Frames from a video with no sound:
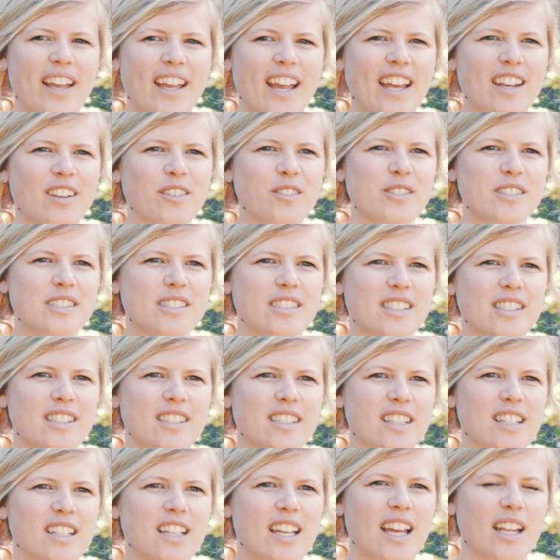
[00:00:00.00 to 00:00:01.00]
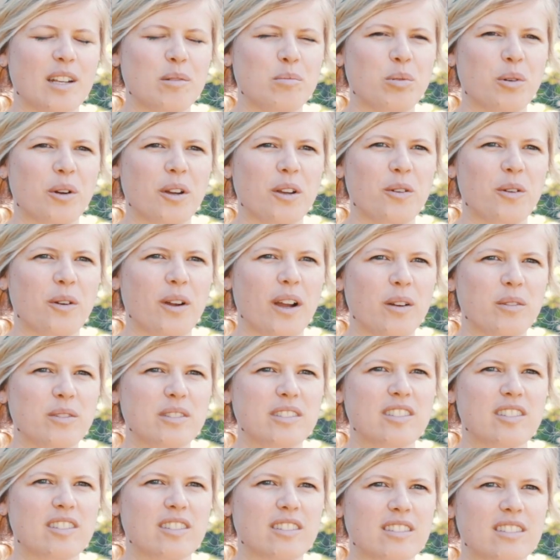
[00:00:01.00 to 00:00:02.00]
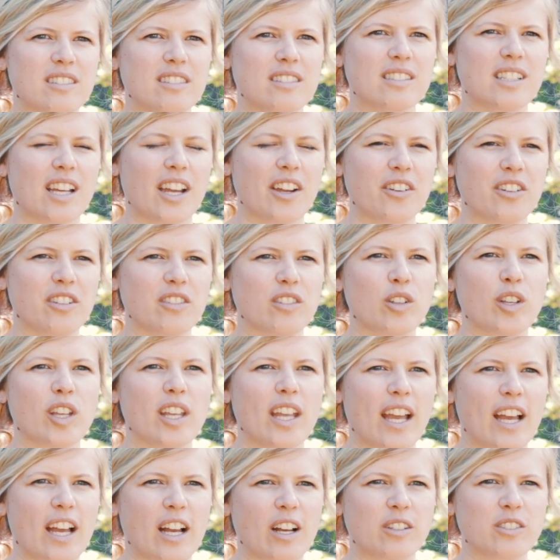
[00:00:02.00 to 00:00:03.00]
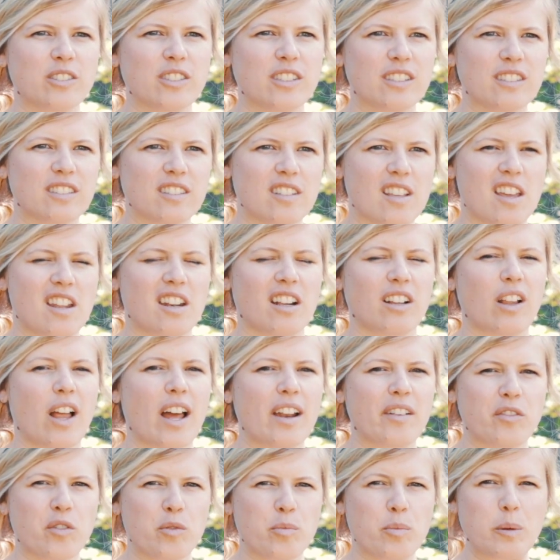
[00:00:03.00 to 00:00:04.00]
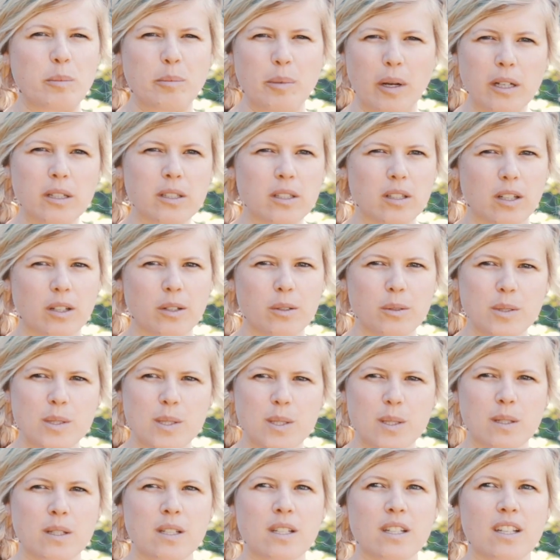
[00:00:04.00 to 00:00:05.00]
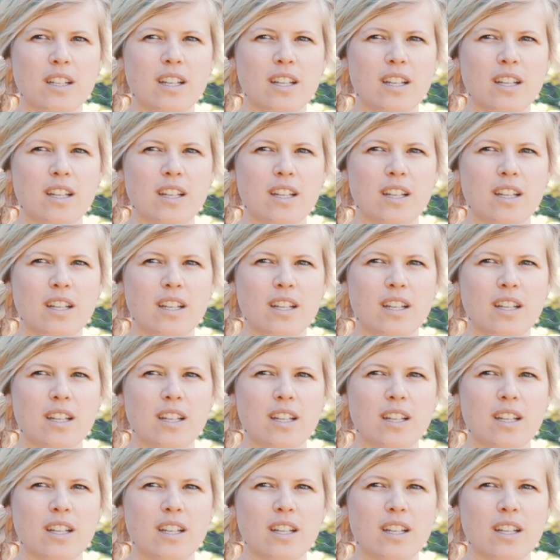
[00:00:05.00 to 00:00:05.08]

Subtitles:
kind of was at a point where I was tired of looking at houses, and a lot of them were bungalows,